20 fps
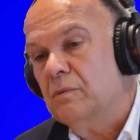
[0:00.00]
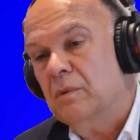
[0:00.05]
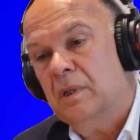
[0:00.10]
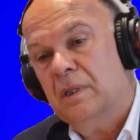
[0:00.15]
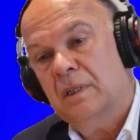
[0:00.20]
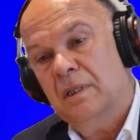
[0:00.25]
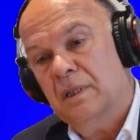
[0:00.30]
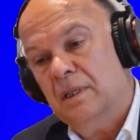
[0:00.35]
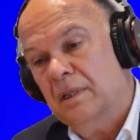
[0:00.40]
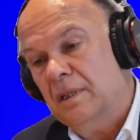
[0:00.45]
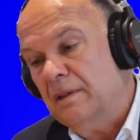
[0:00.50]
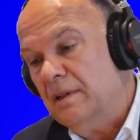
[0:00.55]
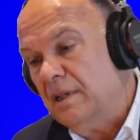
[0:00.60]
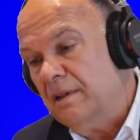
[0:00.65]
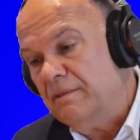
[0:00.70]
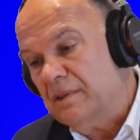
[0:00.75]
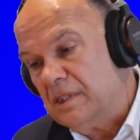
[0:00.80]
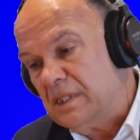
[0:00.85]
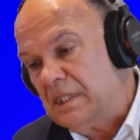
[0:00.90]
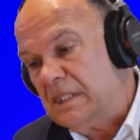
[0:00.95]
whether
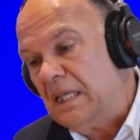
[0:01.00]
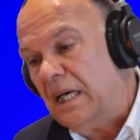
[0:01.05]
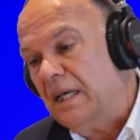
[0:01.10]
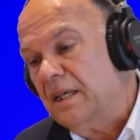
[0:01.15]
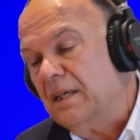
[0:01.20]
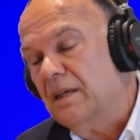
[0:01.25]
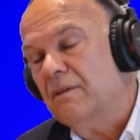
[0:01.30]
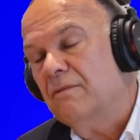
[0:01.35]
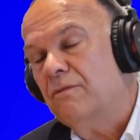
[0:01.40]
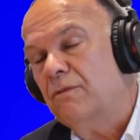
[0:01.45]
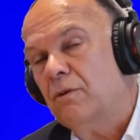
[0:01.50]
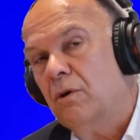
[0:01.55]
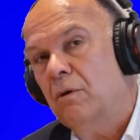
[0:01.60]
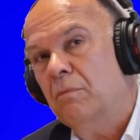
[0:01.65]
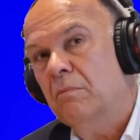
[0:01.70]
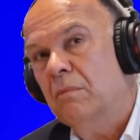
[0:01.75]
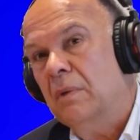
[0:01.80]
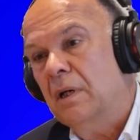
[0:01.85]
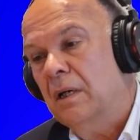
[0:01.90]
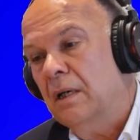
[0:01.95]
even starting
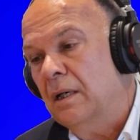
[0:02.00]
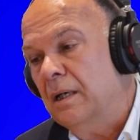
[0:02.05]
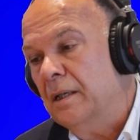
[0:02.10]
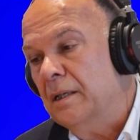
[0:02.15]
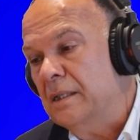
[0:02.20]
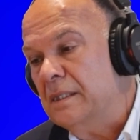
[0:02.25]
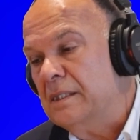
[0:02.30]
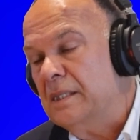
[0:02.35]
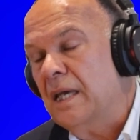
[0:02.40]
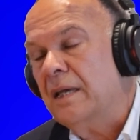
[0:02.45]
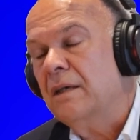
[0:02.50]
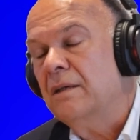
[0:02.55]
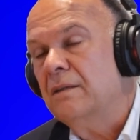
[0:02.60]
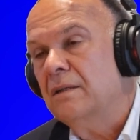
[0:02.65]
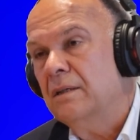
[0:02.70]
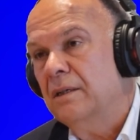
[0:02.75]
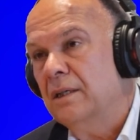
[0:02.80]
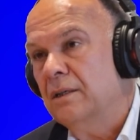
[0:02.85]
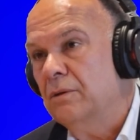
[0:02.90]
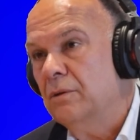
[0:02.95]
from
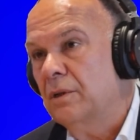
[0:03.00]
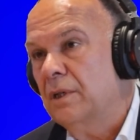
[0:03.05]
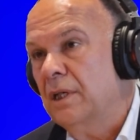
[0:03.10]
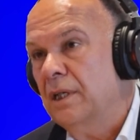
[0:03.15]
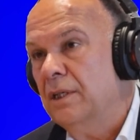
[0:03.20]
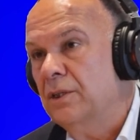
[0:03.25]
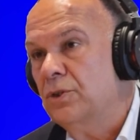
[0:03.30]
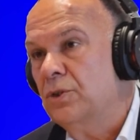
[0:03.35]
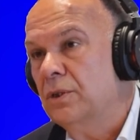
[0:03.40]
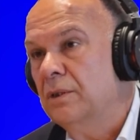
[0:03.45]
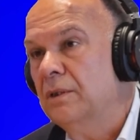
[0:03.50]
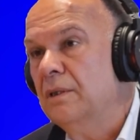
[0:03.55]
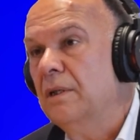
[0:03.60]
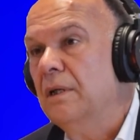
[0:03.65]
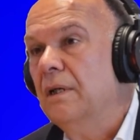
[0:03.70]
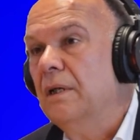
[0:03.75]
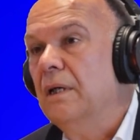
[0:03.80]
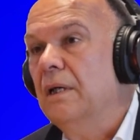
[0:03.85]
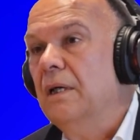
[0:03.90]
secondary education,